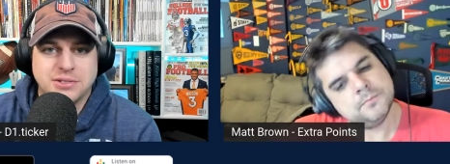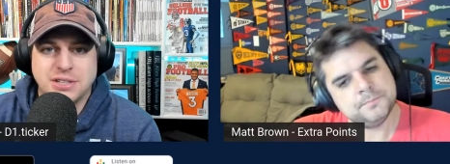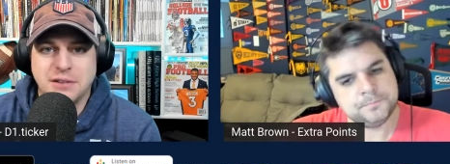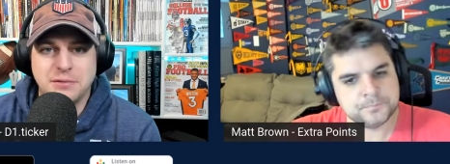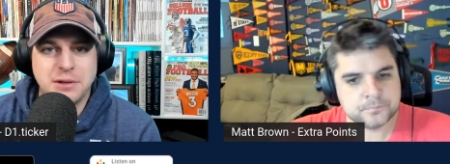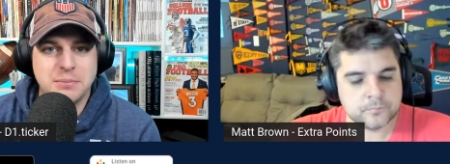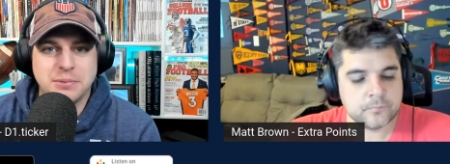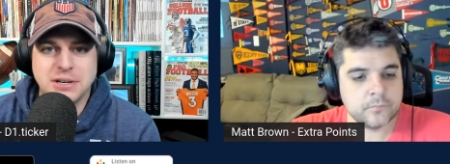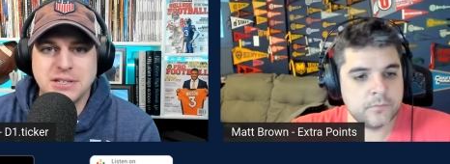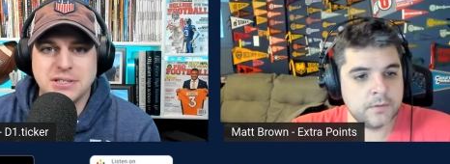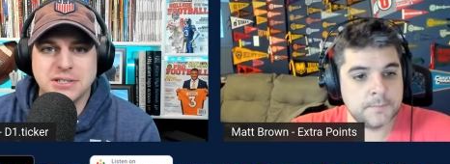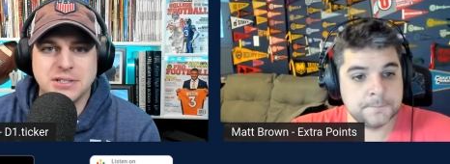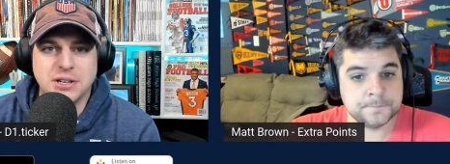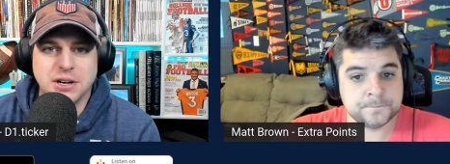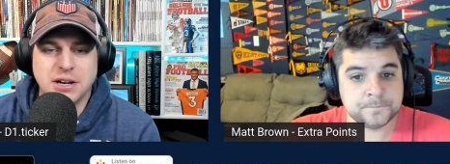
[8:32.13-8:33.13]
Speaker 1: definitely
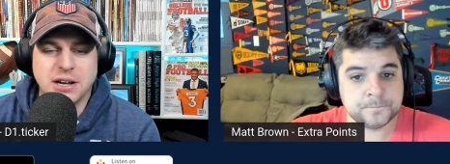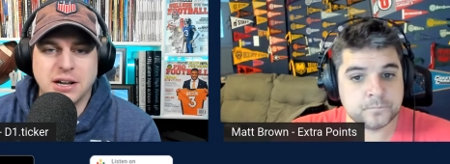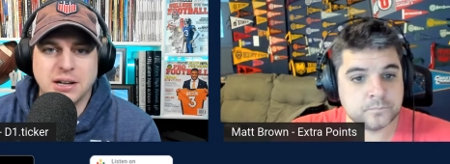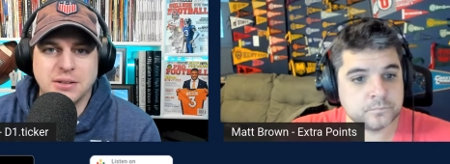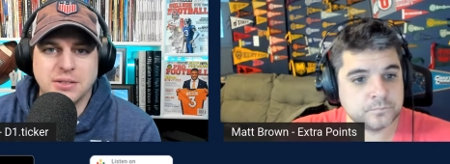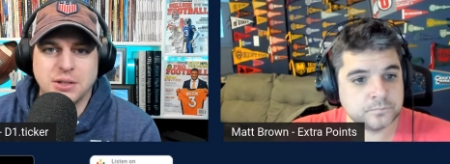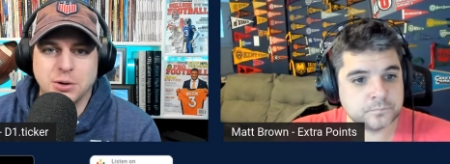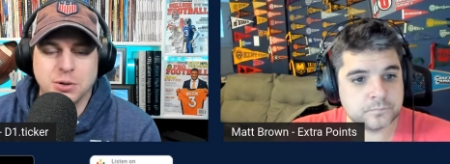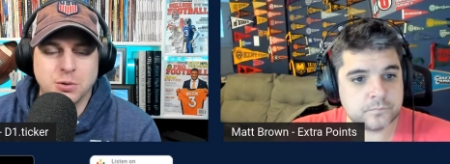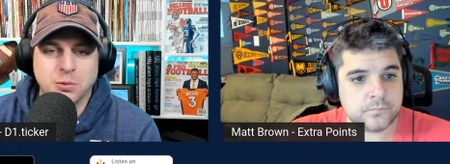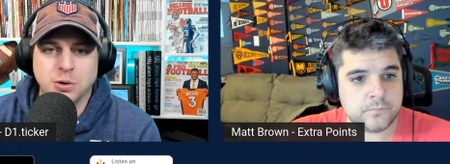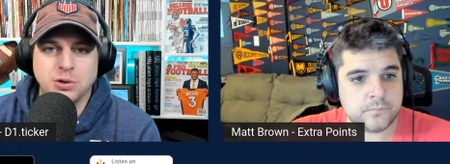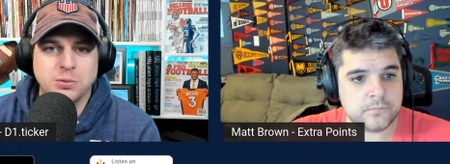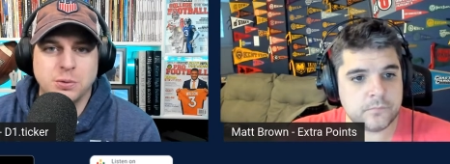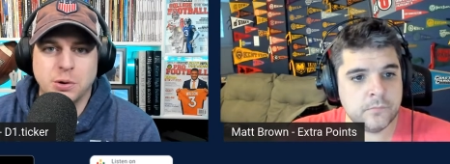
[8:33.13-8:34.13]
places. You know, I, the the
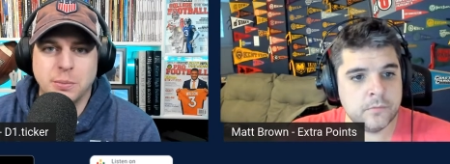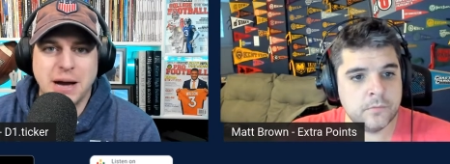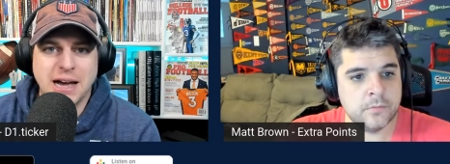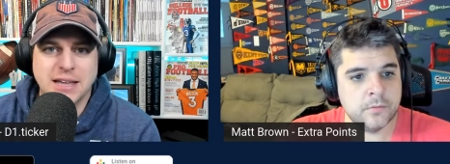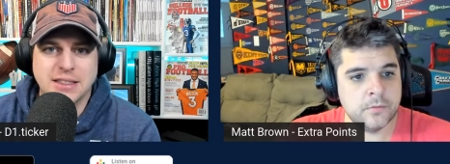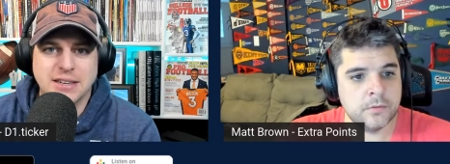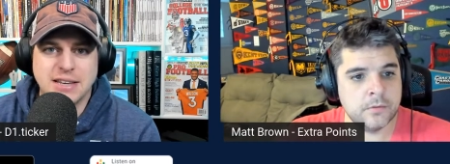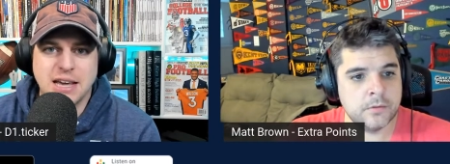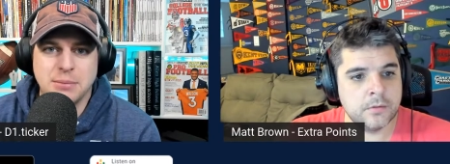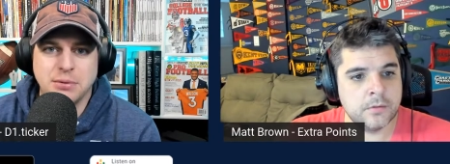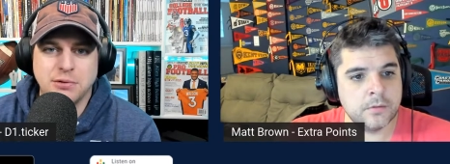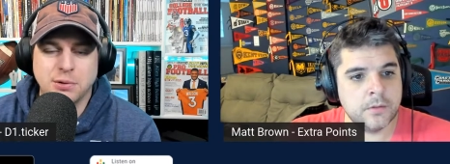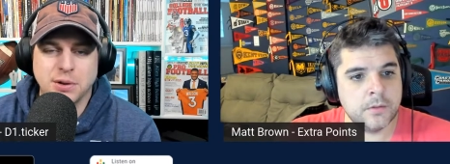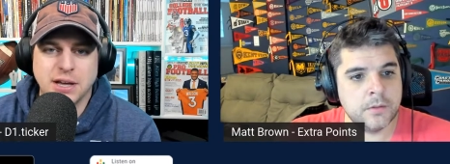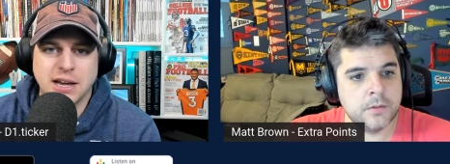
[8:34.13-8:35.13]
Rose Bowl back in the day
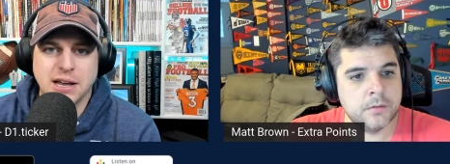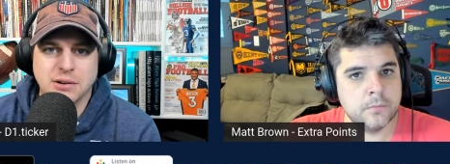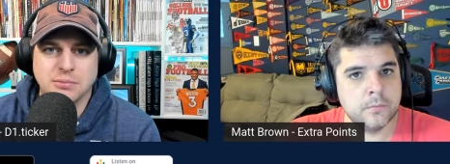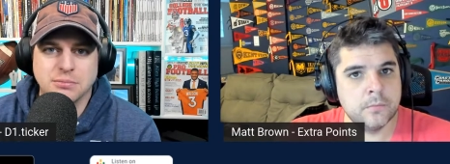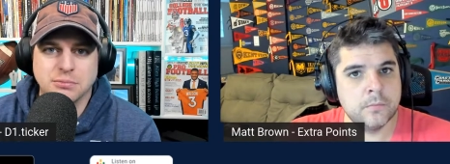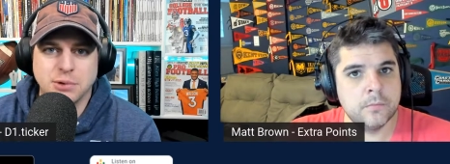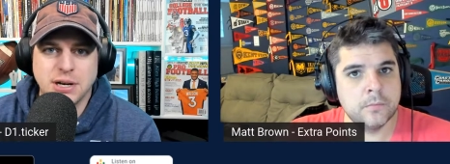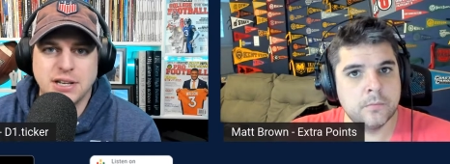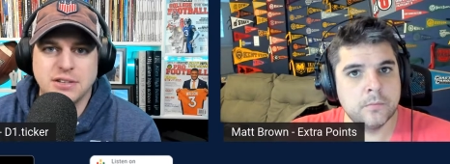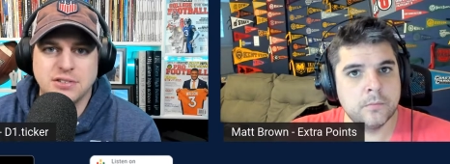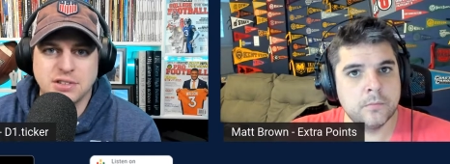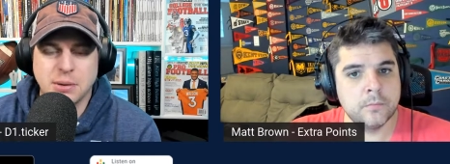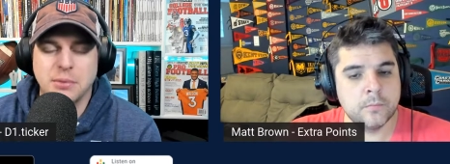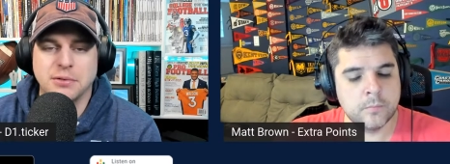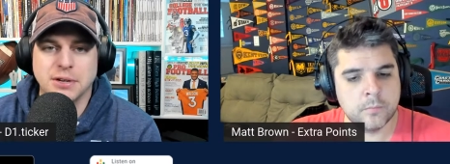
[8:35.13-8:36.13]
before they kind of redid
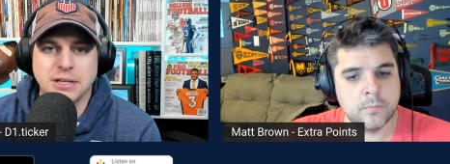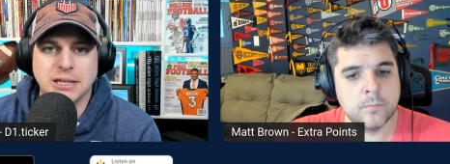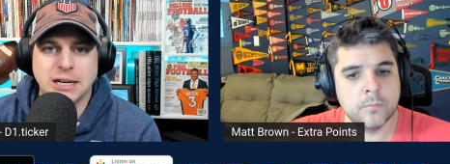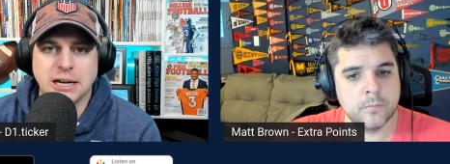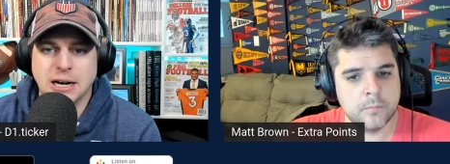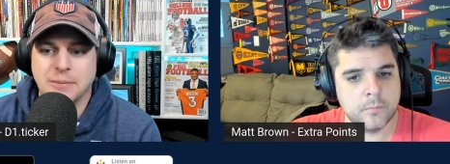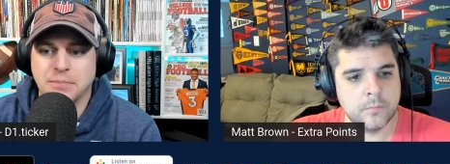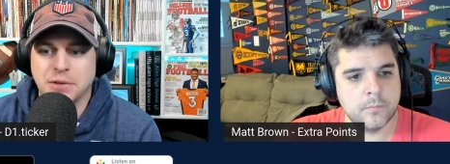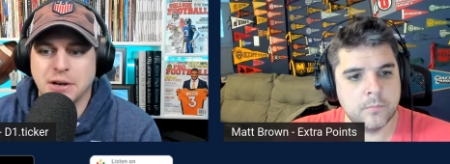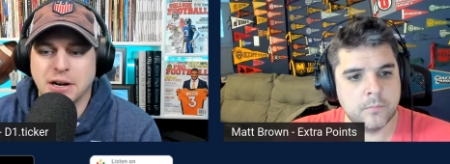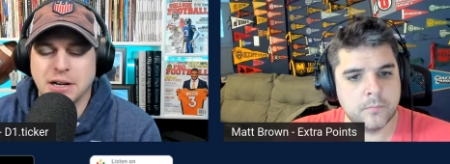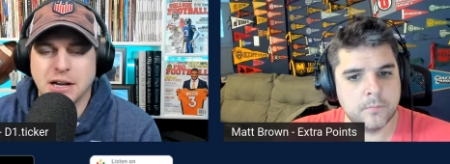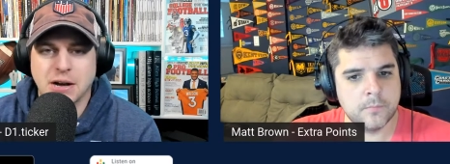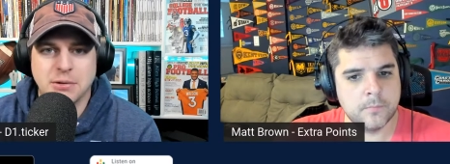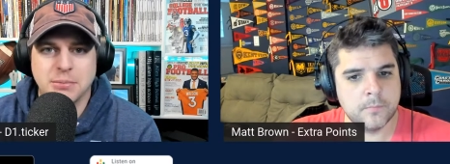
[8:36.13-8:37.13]
some of it. Um, you know,
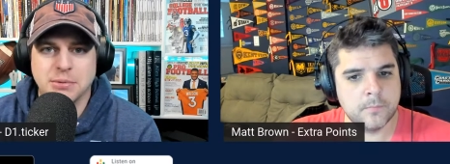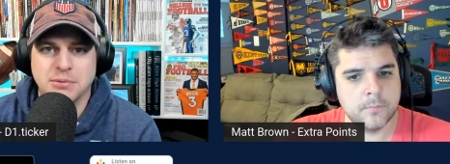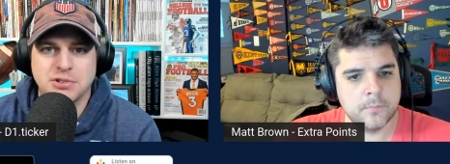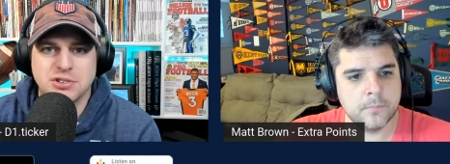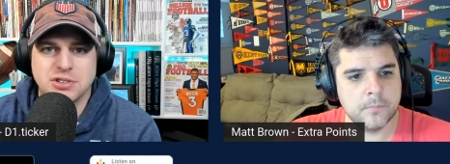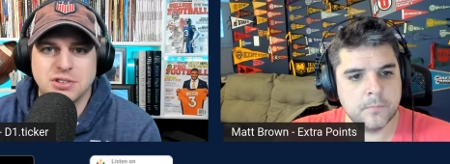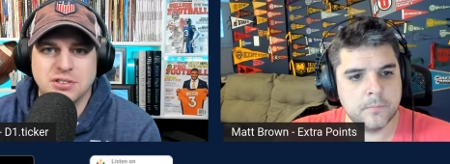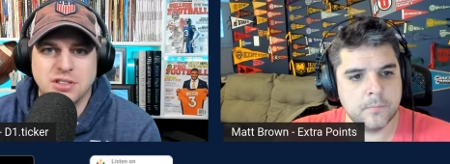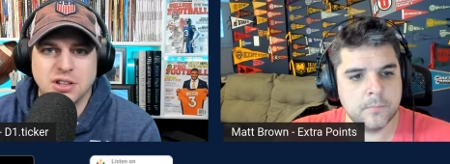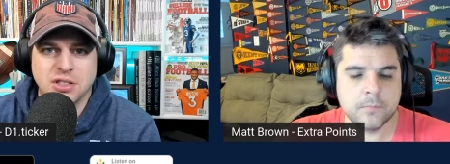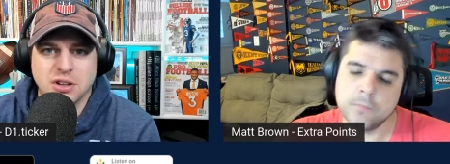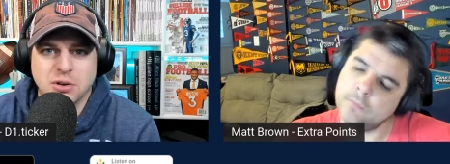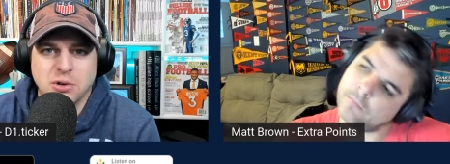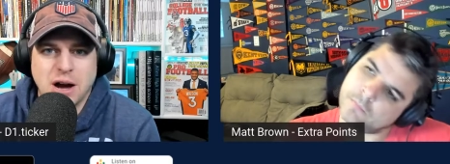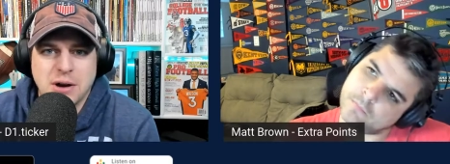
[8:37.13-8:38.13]
I, I, remember just the,
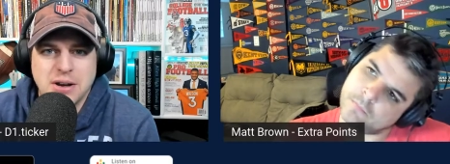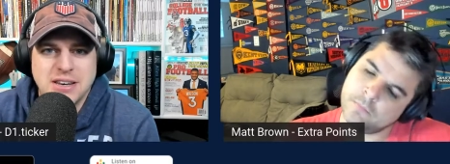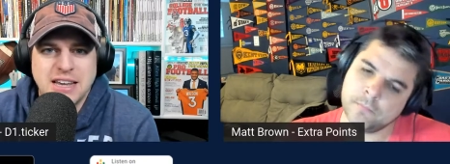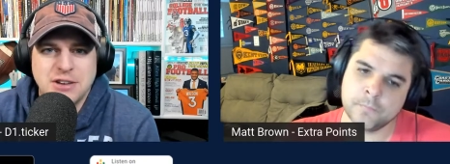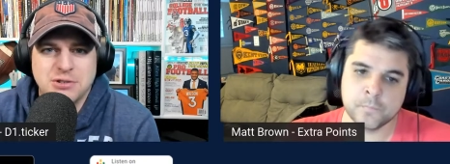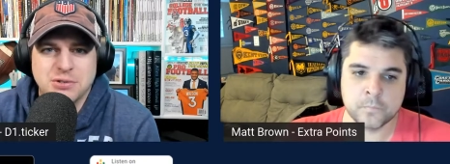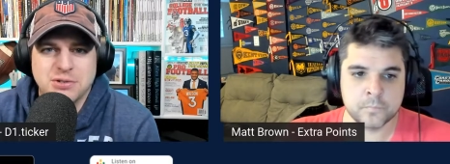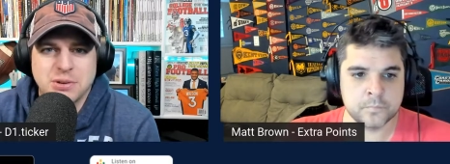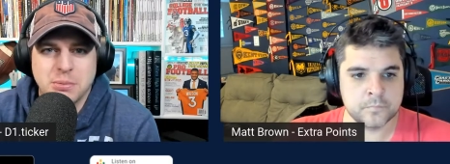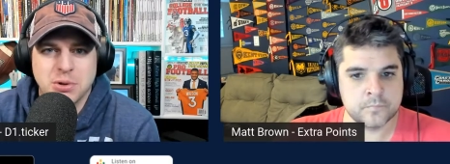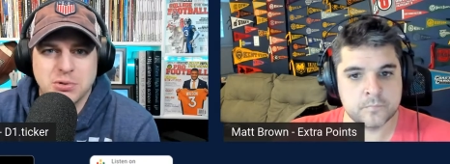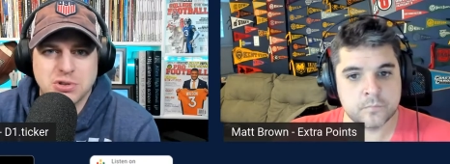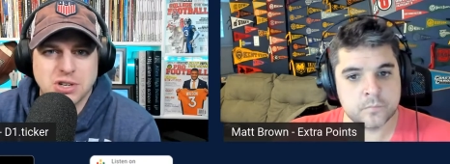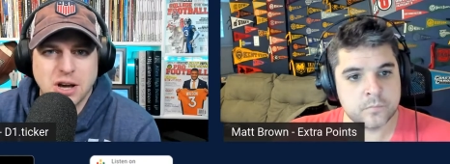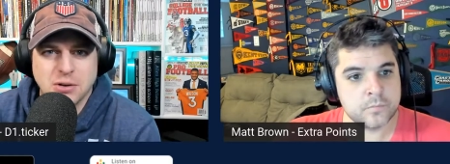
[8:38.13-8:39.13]
the crowded nature of some of
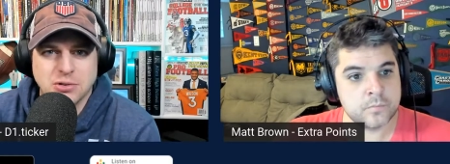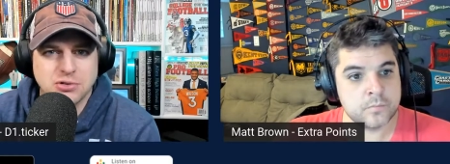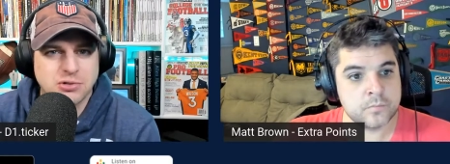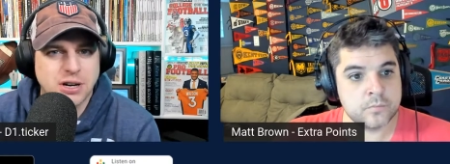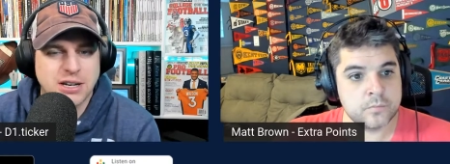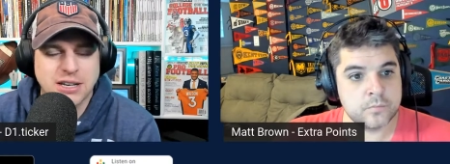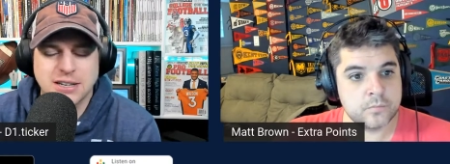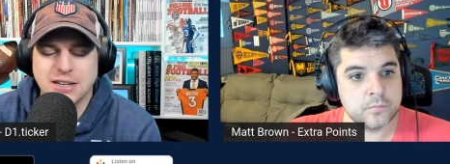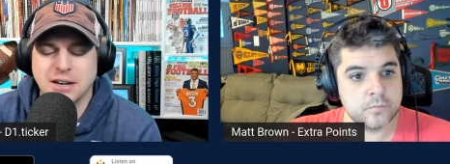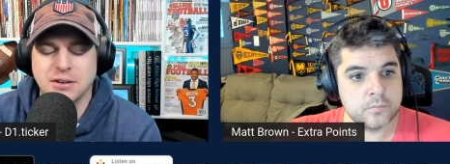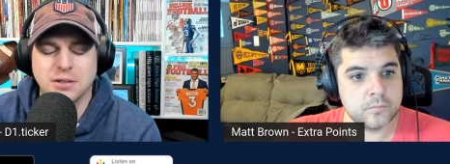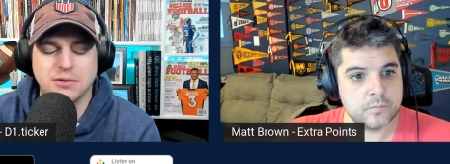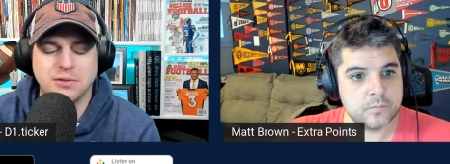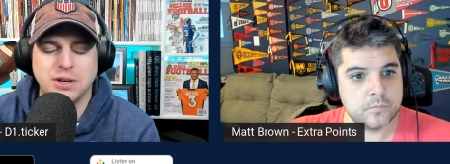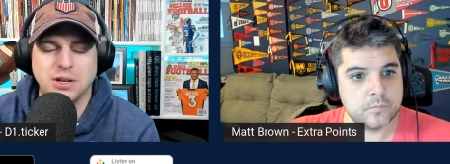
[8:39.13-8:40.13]
those tunnels trying to get down
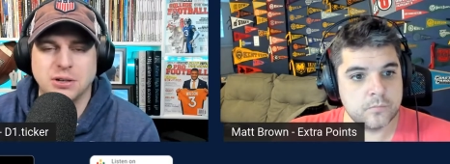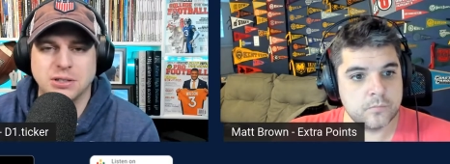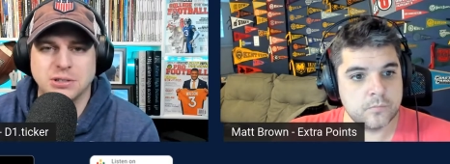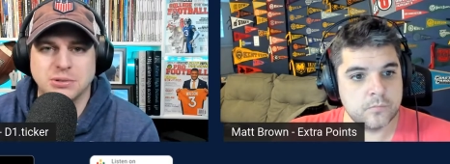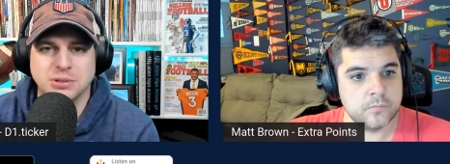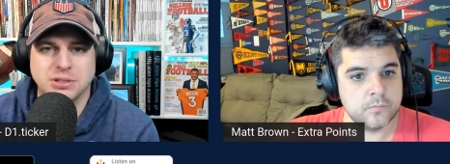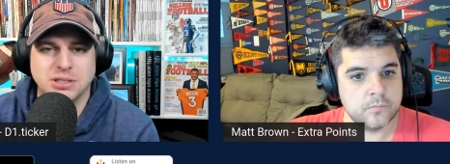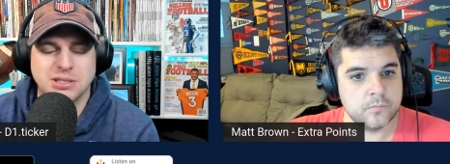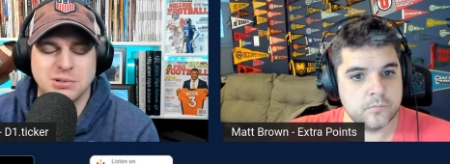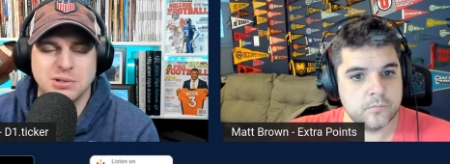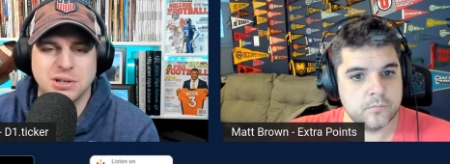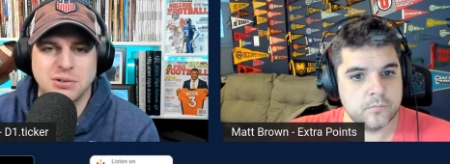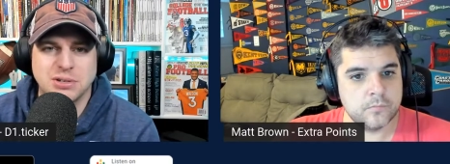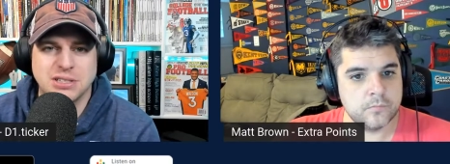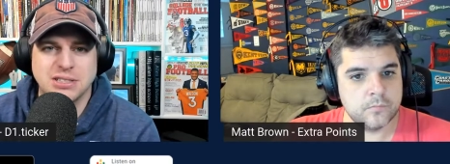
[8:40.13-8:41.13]
to the field. It was it
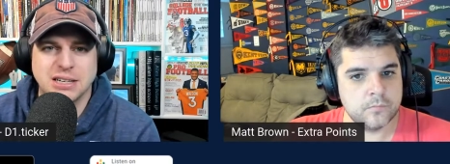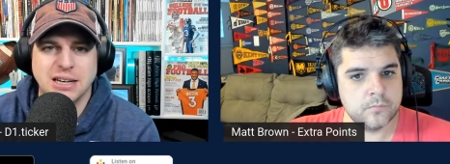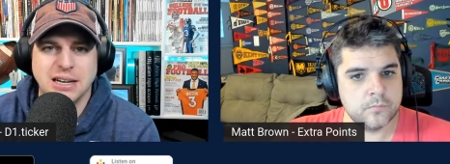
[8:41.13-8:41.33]
was always